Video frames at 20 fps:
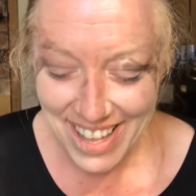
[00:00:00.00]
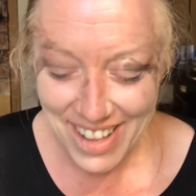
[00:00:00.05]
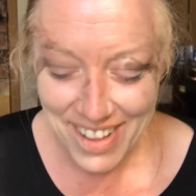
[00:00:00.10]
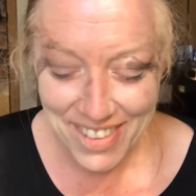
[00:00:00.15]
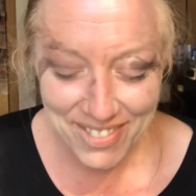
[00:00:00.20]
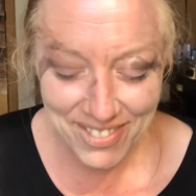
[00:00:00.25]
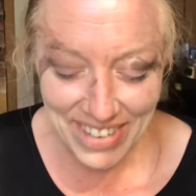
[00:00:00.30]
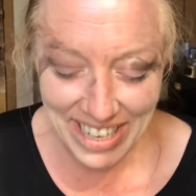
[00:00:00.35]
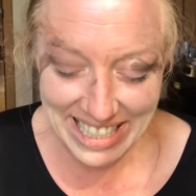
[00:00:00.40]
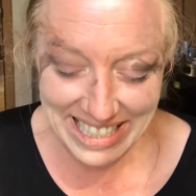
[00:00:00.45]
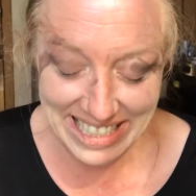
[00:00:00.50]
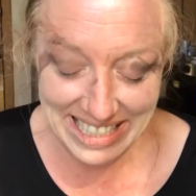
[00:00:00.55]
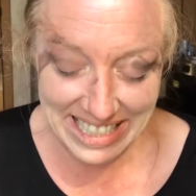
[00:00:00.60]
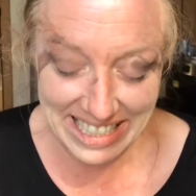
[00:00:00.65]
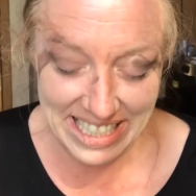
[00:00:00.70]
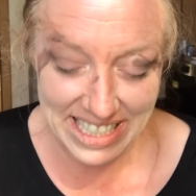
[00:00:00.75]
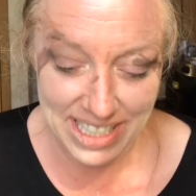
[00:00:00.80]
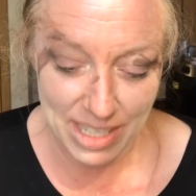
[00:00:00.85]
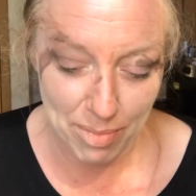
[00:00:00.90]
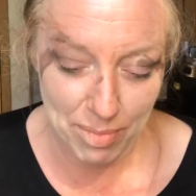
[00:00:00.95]
But
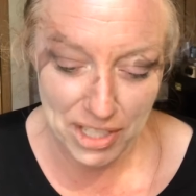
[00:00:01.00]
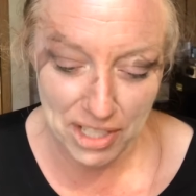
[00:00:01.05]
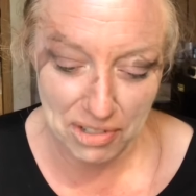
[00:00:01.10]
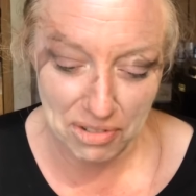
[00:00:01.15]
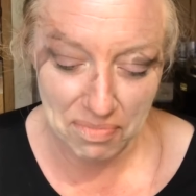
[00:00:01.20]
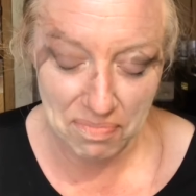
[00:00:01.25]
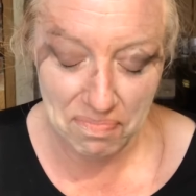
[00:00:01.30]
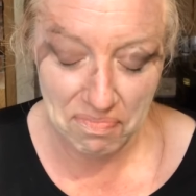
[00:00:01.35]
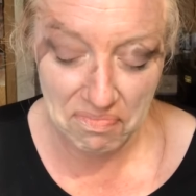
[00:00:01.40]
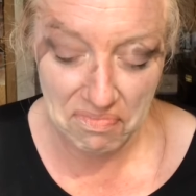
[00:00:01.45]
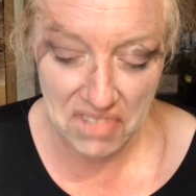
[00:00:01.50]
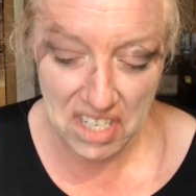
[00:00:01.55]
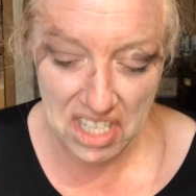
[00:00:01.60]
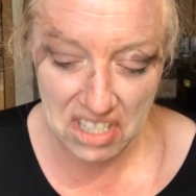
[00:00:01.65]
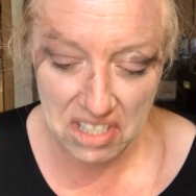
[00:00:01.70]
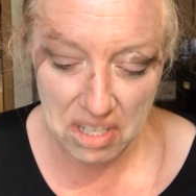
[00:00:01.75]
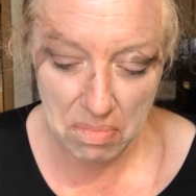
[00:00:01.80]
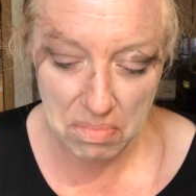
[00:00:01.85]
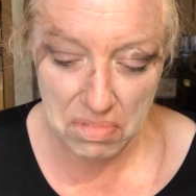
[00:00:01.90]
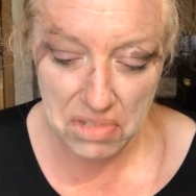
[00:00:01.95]
it's up to you.
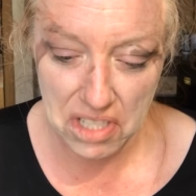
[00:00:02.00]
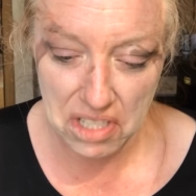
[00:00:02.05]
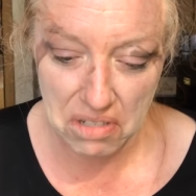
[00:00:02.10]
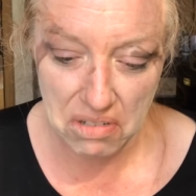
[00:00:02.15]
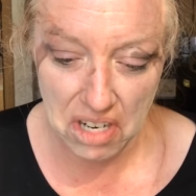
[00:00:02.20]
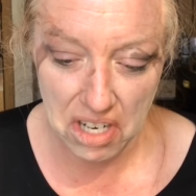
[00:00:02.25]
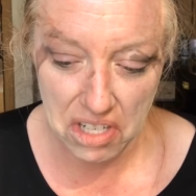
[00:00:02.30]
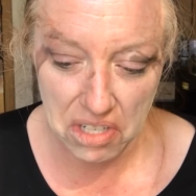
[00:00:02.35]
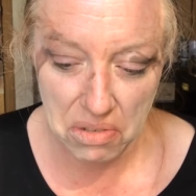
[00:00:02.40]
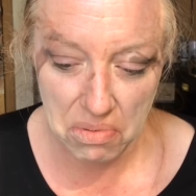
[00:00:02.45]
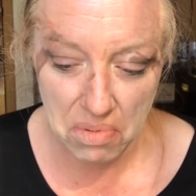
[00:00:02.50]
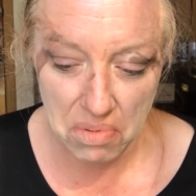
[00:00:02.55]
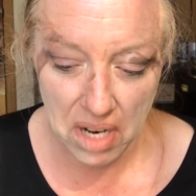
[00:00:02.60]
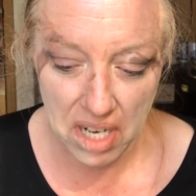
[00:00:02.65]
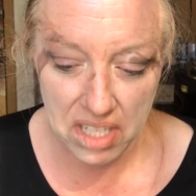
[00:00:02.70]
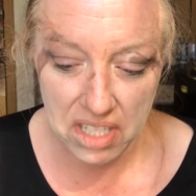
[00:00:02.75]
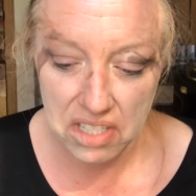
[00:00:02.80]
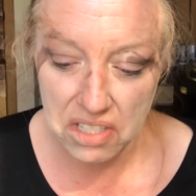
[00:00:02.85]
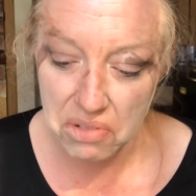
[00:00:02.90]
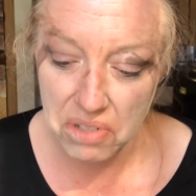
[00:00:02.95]
It's up to you how you want
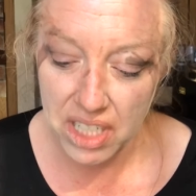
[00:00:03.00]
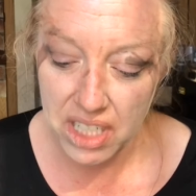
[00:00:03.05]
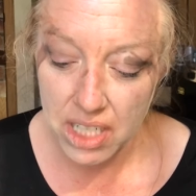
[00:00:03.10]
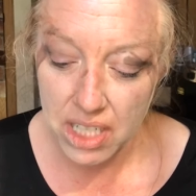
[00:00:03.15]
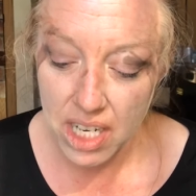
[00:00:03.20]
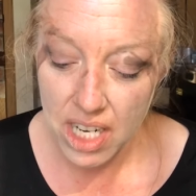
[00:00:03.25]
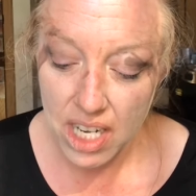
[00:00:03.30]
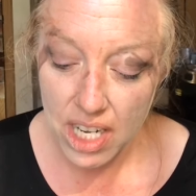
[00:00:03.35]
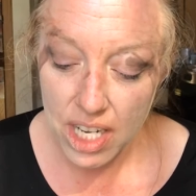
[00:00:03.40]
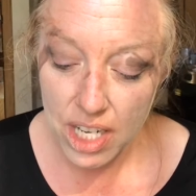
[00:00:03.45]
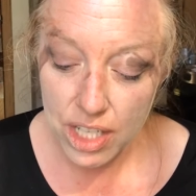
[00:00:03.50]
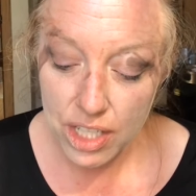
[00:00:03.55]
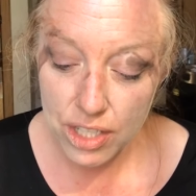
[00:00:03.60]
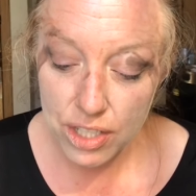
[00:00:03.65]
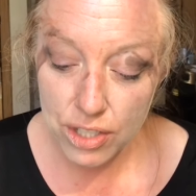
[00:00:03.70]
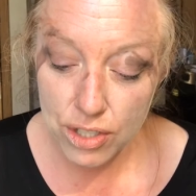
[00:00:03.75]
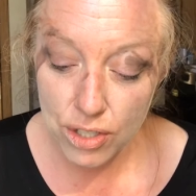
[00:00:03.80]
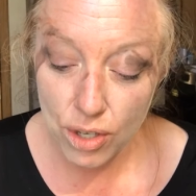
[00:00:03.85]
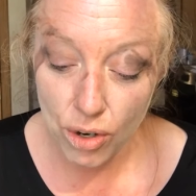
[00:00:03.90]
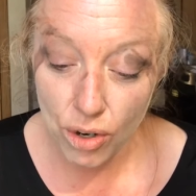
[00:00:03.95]
to do it.
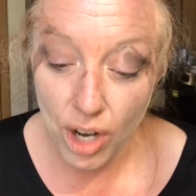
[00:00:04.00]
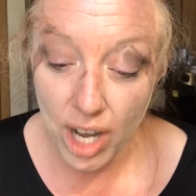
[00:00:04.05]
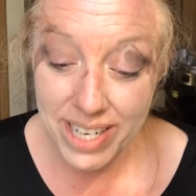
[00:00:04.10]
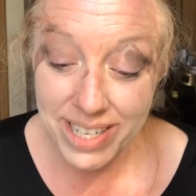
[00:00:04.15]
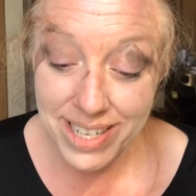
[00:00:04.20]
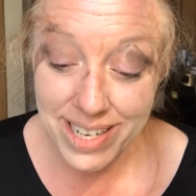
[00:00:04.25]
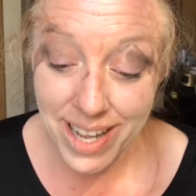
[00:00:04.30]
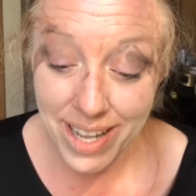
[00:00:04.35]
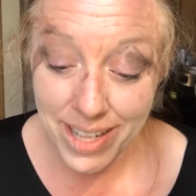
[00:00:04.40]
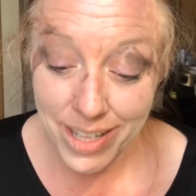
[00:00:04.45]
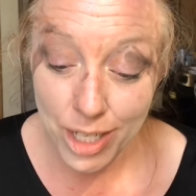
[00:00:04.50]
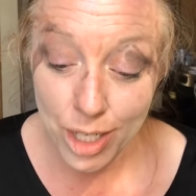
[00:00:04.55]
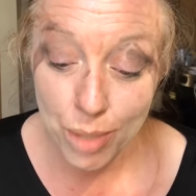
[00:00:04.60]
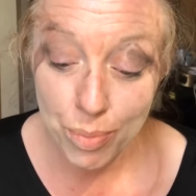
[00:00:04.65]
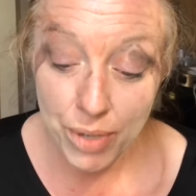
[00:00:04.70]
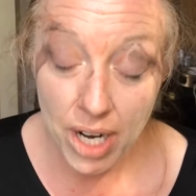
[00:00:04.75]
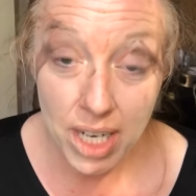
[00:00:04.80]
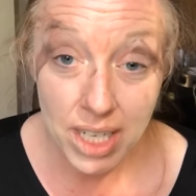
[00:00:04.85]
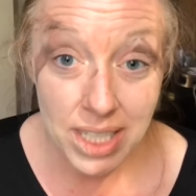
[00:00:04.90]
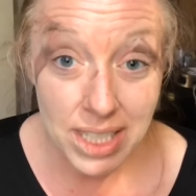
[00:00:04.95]
So another
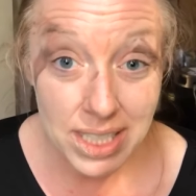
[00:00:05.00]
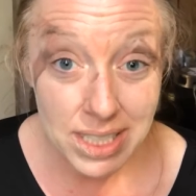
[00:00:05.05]
product